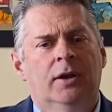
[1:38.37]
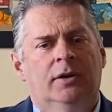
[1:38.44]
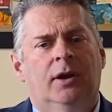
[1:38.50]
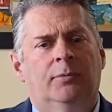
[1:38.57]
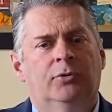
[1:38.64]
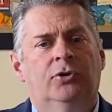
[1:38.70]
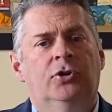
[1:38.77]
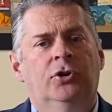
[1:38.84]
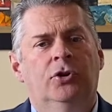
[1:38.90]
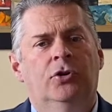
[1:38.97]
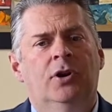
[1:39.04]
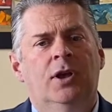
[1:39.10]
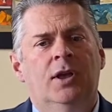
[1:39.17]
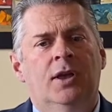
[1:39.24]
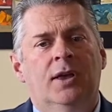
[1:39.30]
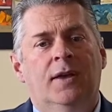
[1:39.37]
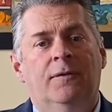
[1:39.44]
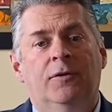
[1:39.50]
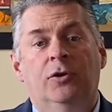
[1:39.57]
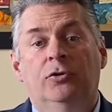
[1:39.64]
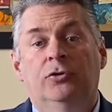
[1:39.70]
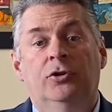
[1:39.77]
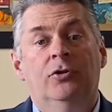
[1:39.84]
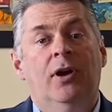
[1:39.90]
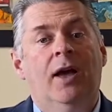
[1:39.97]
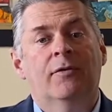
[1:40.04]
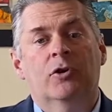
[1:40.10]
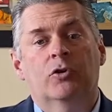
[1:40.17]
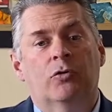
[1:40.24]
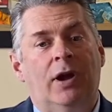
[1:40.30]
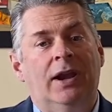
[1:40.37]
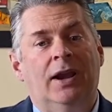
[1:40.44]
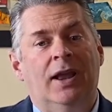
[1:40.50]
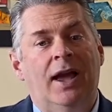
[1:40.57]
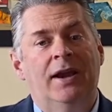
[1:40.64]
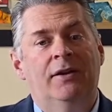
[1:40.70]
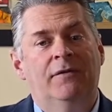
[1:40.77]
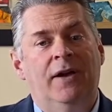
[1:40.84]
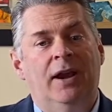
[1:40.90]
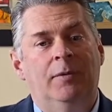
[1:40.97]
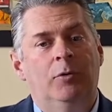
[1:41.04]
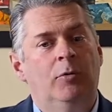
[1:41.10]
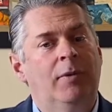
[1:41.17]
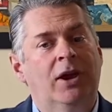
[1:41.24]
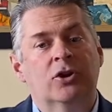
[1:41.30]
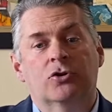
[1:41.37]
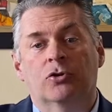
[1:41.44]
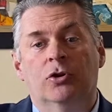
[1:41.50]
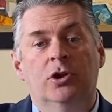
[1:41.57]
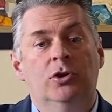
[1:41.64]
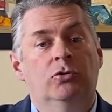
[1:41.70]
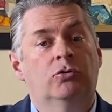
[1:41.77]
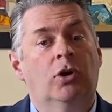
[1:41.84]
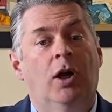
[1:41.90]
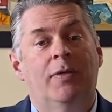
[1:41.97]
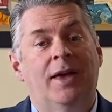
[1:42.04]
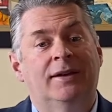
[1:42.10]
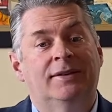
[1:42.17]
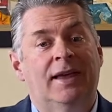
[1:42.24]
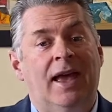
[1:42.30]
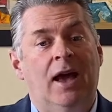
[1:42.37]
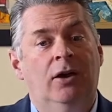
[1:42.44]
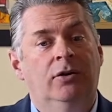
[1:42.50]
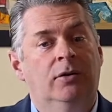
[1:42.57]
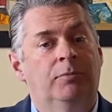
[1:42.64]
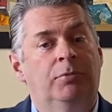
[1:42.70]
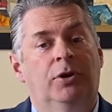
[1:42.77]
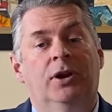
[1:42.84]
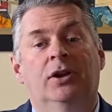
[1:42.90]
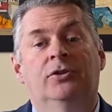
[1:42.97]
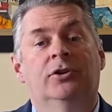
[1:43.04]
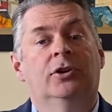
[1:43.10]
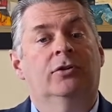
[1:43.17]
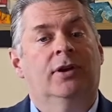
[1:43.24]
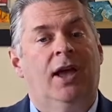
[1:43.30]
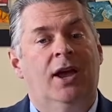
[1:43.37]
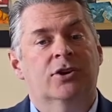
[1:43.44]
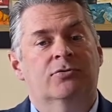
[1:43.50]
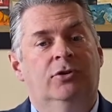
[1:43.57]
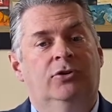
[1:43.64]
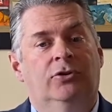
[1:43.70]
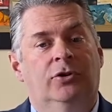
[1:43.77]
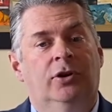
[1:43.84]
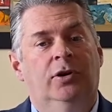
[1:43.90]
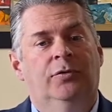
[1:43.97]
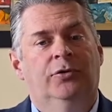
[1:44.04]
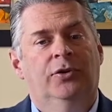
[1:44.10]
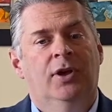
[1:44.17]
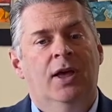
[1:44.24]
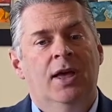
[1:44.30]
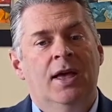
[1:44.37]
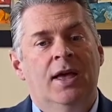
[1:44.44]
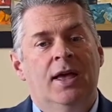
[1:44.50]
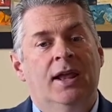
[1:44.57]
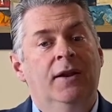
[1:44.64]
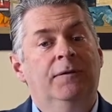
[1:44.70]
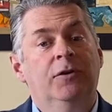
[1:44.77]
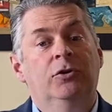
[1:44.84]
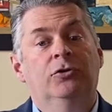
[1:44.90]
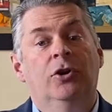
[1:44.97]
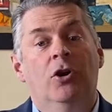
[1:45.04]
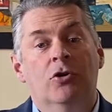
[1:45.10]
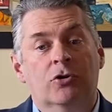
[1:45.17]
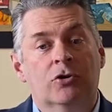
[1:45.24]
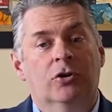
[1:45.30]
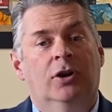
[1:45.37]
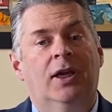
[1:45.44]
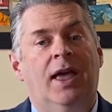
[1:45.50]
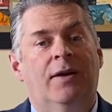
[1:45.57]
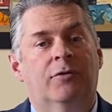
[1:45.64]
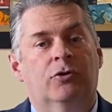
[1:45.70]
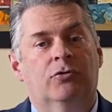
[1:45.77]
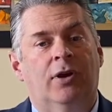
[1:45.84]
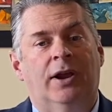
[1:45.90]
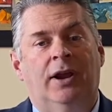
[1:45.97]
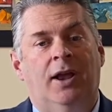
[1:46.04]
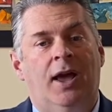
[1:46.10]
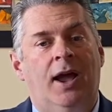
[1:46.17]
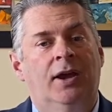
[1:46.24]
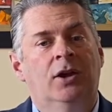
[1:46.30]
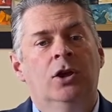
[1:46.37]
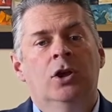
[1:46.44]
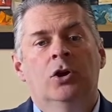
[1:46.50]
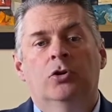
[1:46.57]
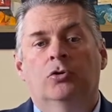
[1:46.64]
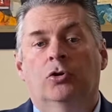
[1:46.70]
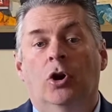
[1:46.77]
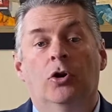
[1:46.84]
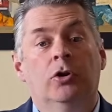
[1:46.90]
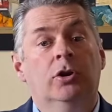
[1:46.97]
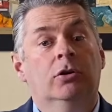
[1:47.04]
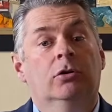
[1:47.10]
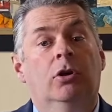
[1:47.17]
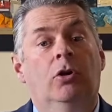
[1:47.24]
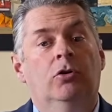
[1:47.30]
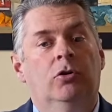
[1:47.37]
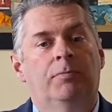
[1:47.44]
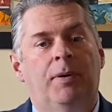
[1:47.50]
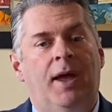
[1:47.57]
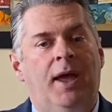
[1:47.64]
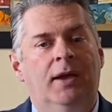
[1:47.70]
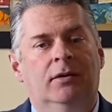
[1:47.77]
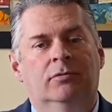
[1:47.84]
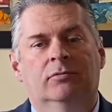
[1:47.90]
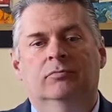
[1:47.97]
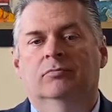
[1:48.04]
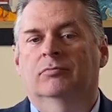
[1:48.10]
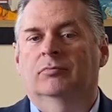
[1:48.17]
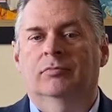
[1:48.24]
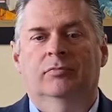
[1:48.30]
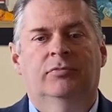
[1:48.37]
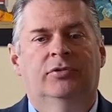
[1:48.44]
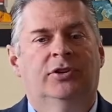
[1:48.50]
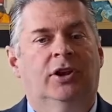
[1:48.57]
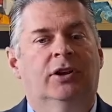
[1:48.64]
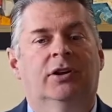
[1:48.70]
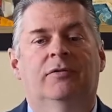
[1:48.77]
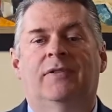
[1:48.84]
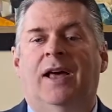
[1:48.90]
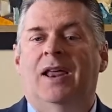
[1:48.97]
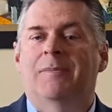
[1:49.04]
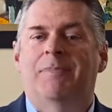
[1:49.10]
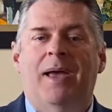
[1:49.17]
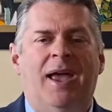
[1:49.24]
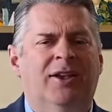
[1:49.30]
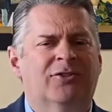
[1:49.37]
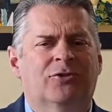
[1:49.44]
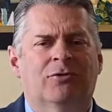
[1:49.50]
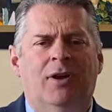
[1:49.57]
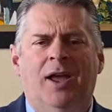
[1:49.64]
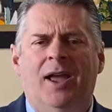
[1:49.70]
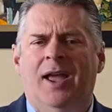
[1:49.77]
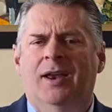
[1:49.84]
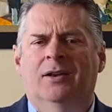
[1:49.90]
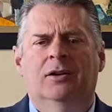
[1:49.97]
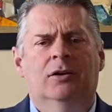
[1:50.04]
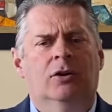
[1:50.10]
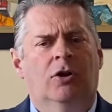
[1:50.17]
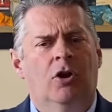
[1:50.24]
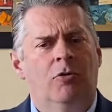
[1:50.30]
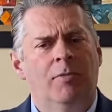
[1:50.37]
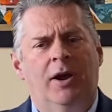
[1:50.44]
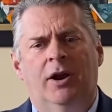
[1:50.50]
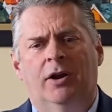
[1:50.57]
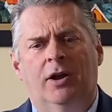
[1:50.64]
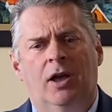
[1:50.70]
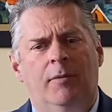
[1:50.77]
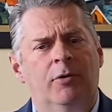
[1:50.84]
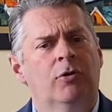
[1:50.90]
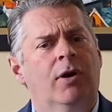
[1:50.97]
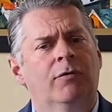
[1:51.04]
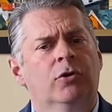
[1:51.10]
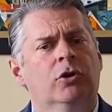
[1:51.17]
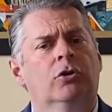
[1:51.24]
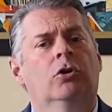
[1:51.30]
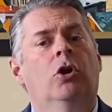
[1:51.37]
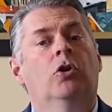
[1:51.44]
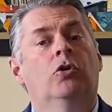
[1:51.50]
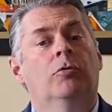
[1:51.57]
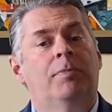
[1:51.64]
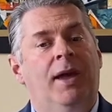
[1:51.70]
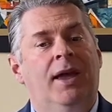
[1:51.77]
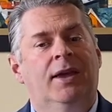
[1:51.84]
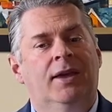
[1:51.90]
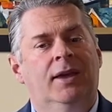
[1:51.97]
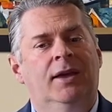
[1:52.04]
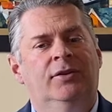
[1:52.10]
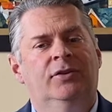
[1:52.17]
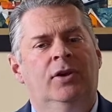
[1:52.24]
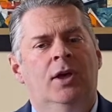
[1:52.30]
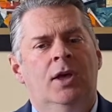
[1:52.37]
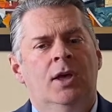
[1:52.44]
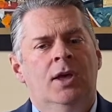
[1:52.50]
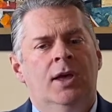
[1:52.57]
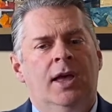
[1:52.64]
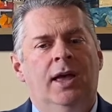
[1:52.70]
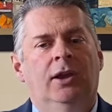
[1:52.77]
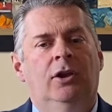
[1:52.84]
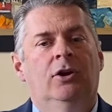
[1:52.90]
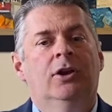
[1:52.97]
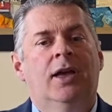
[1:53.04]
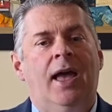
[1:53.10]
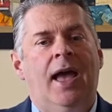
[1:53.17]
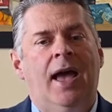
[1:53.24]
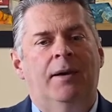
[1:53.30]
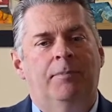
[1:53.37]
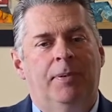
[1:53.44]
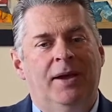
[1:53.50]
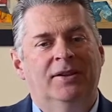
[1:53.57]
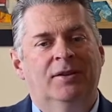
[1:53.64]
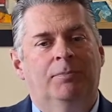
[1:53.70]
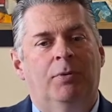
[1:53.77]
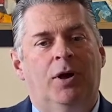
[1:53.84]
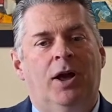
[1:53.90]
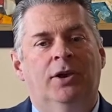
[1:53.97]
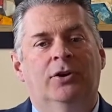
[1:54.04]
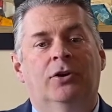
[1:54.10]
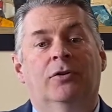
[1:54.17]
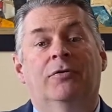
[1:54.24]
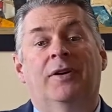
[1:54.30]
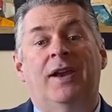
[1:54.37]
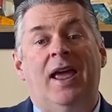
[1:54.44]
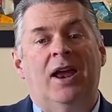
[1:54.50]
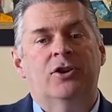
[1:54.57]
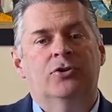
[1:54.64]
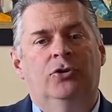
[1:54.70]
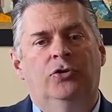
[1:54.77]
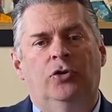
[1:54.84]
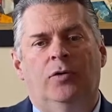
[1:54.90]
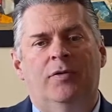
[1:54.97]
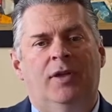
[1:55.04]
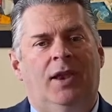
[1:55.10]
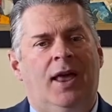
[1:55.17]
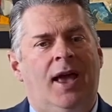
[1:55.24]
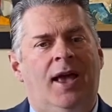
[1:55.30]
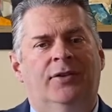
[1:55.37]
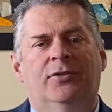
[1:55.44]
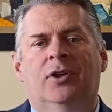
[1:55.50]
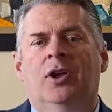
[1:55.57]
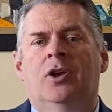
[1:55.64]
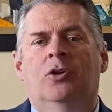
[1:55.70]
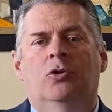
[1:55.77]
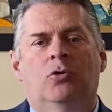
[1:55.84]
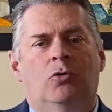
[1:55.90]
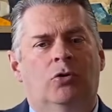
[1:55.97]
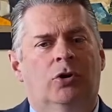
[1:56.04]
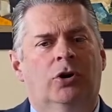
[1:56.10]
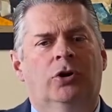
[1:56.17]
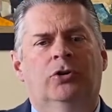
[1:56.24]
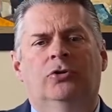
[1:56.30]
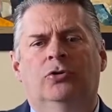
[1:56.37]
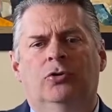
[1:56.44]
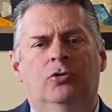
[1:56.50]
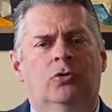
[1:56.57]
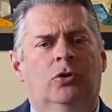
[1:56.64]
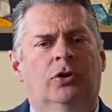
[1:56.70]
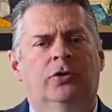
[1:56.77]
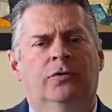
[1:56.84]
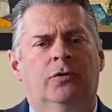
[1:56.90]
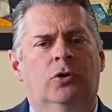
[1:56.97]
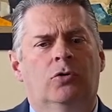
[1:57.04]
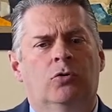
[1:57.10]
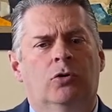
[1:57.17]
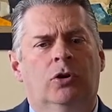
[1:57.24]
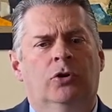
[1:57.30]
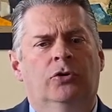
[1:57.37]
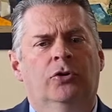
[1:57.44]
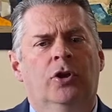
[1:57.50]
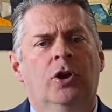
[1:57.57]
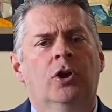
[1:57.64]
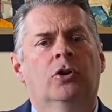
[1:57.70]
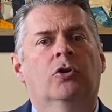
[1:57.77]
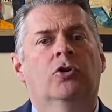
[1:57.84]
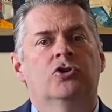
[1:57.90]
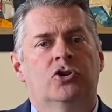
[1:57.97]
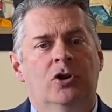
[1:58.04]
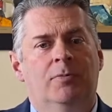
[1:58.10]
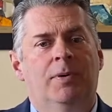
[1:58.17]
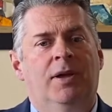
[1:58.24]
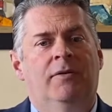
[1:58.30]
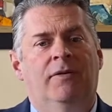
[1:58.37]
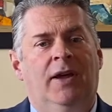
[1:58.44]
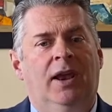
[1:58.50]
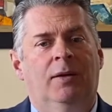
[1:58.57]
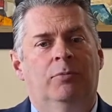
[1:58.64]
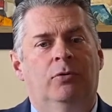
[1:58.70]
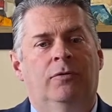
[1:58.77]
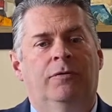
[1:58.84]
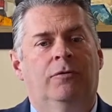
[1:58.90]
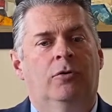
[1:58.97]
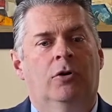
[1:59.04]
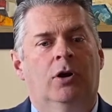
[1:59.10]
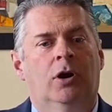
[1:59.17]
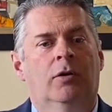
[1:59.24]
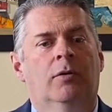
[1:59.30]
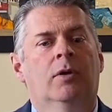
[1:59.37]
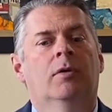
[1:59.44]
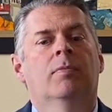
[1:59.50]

Number two, if you do have a credit line available, make sure you draw that down and put it into your cash reserves. And if you don't currently have a credit line, go to your local bank, Silicon Valley Bank's great, Comerica, whoever your local bank is, and look at, based upon your financials over the last quarter, two quarters, four quarters, could you be available for